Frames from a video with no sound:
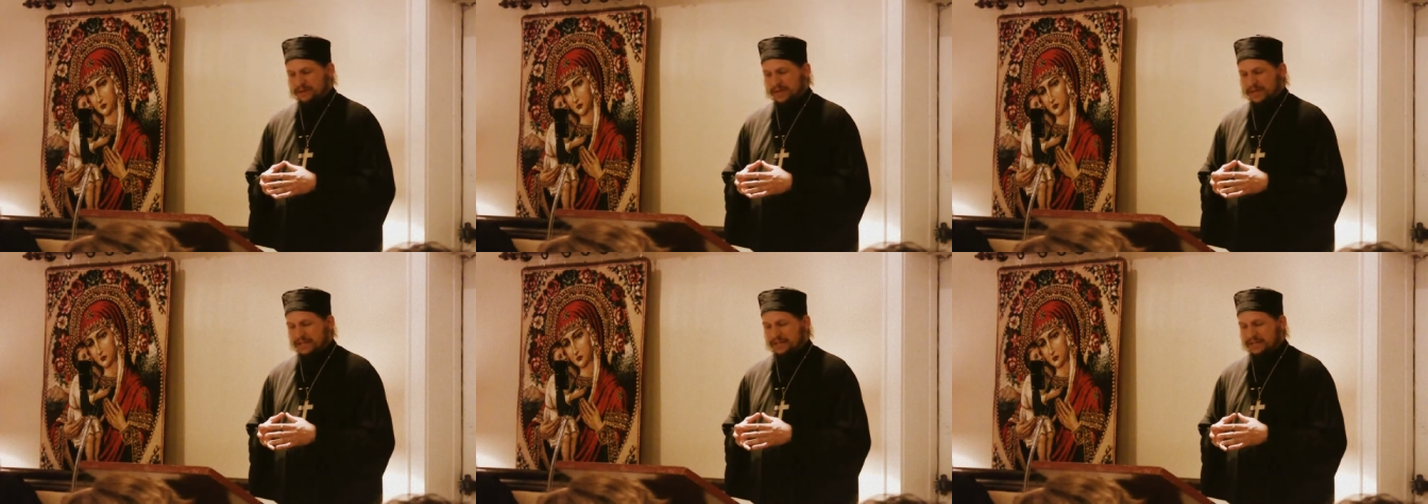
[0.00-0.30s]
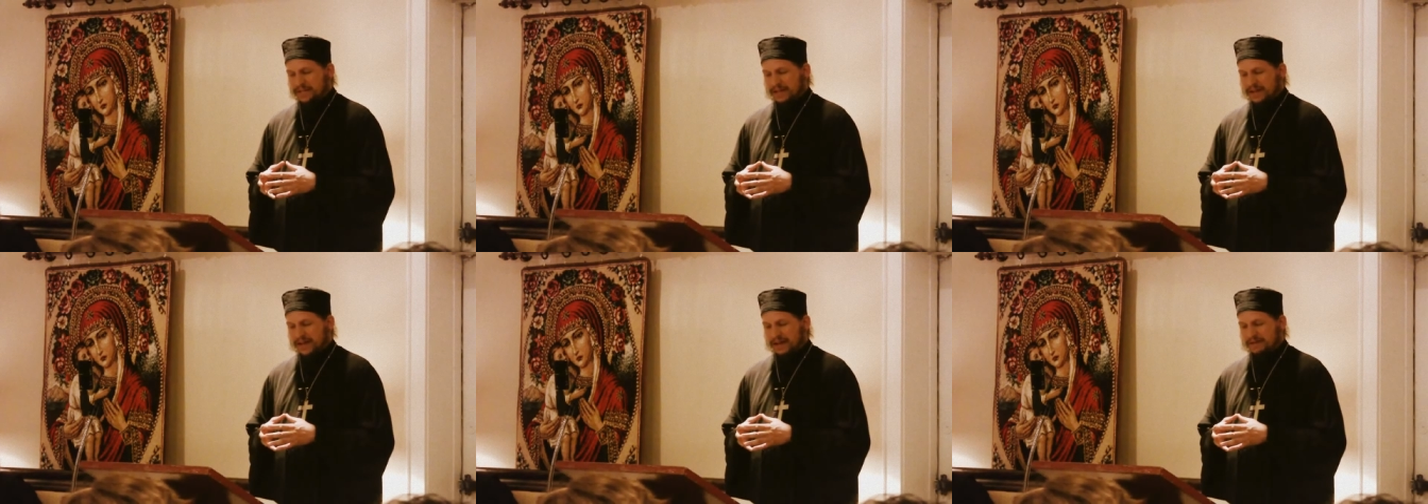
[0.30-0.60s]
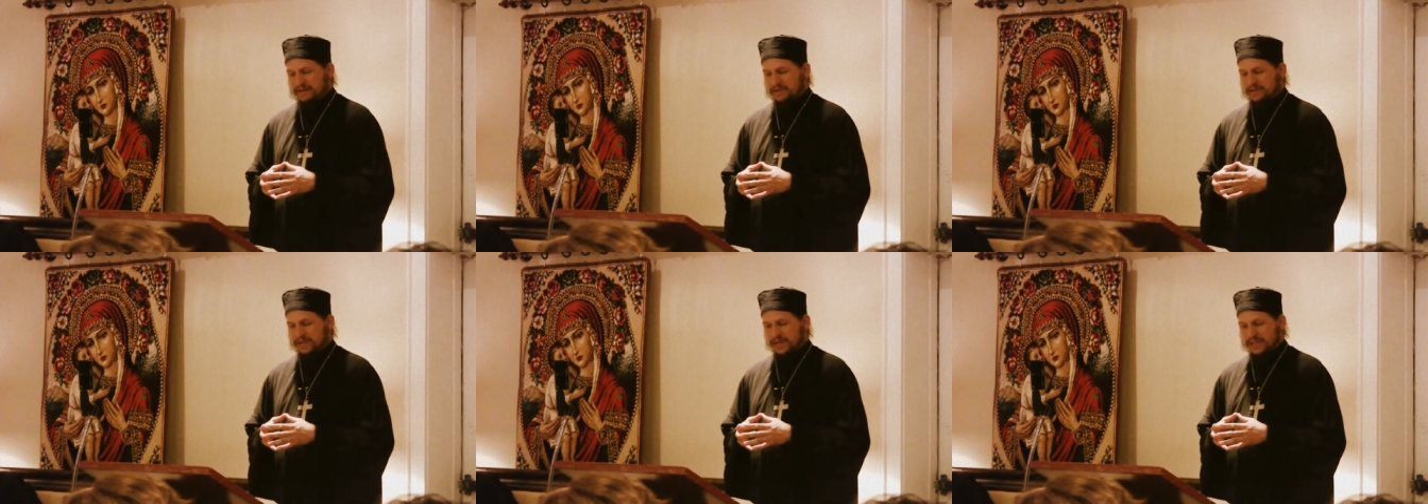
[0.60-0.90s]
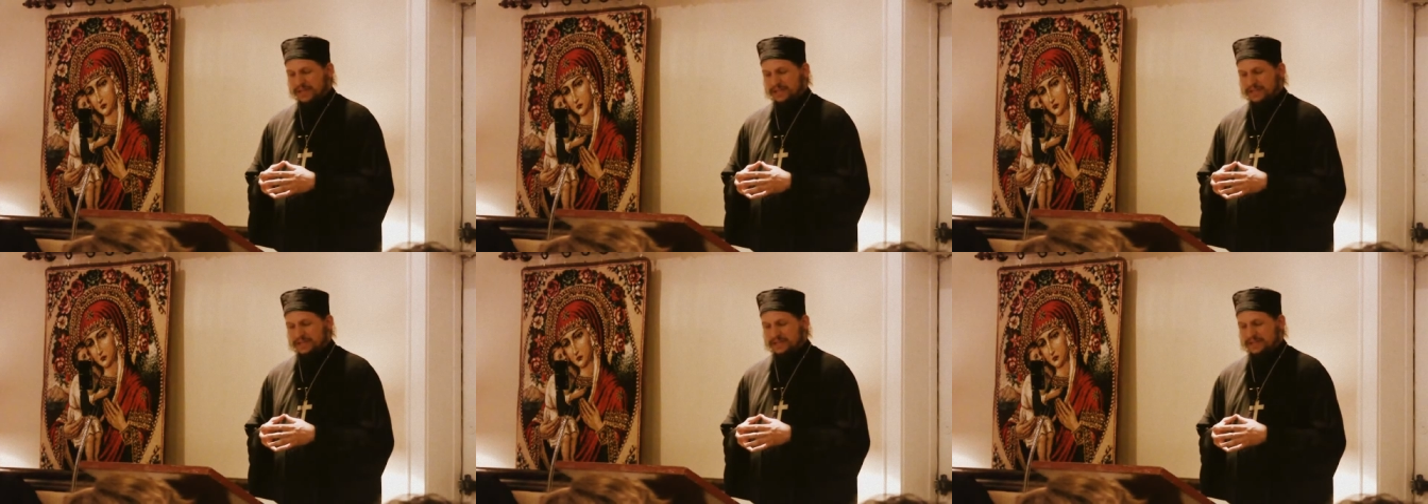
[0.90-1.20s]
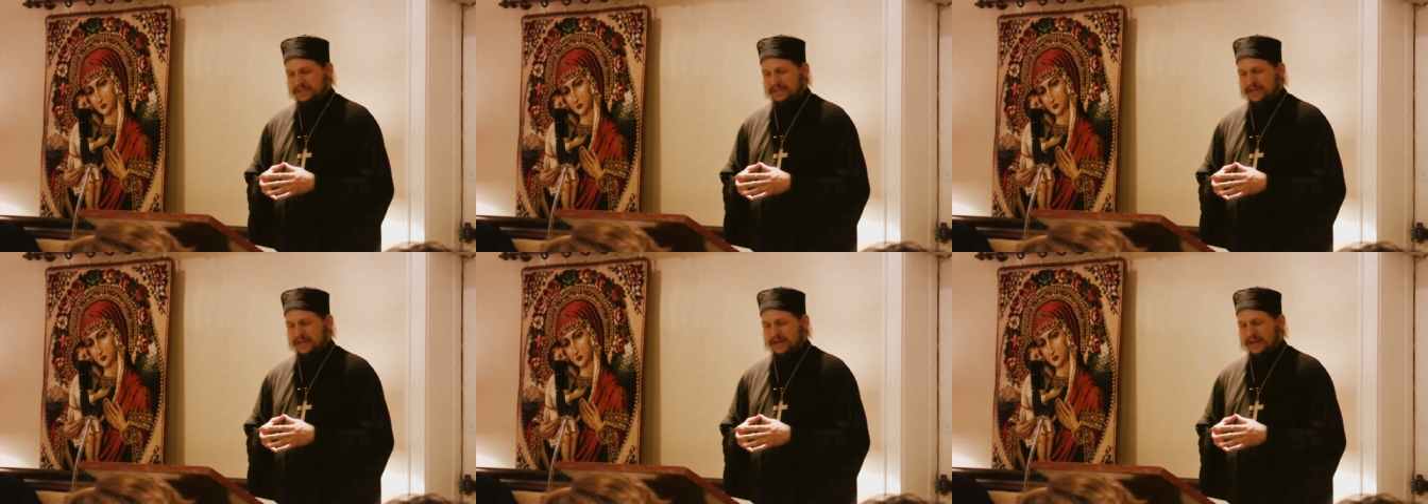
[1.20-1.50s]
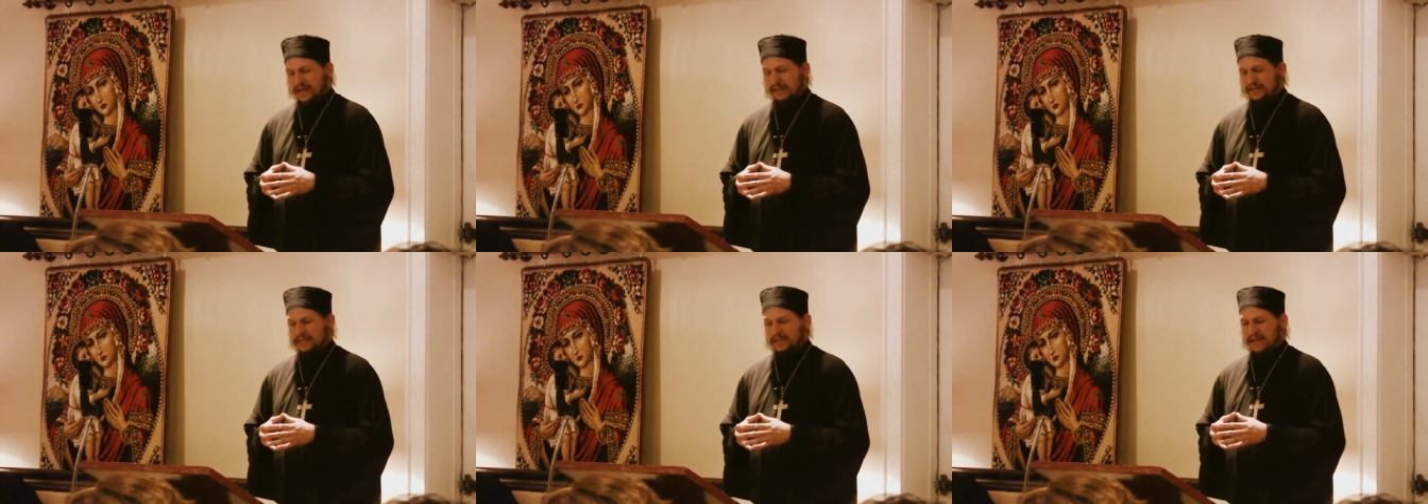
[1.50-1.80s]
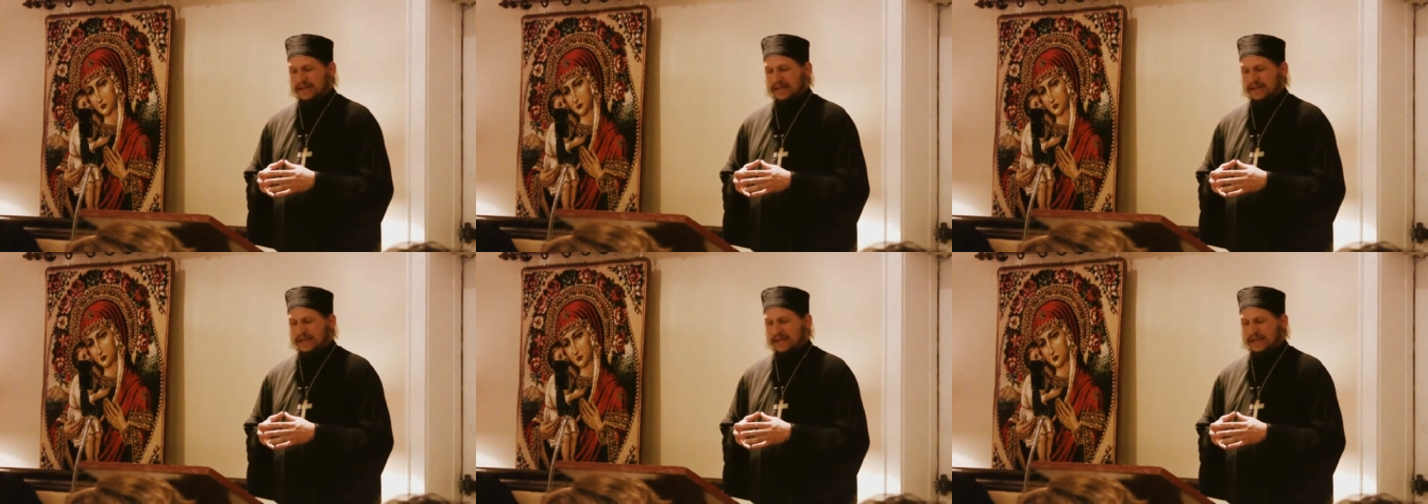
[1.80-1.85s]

Many times when I kissed his hand,